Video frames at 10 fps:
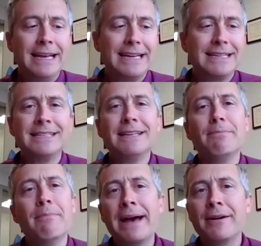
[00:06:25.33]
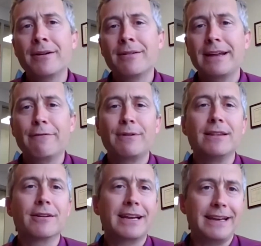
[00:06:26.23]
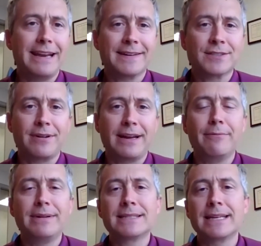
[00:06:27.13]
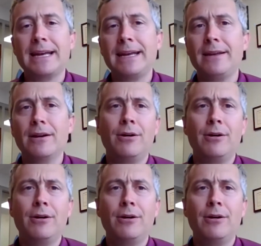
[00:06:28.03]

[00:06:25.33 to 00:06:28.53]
it doesn't matter if we look at an X-ray and we say,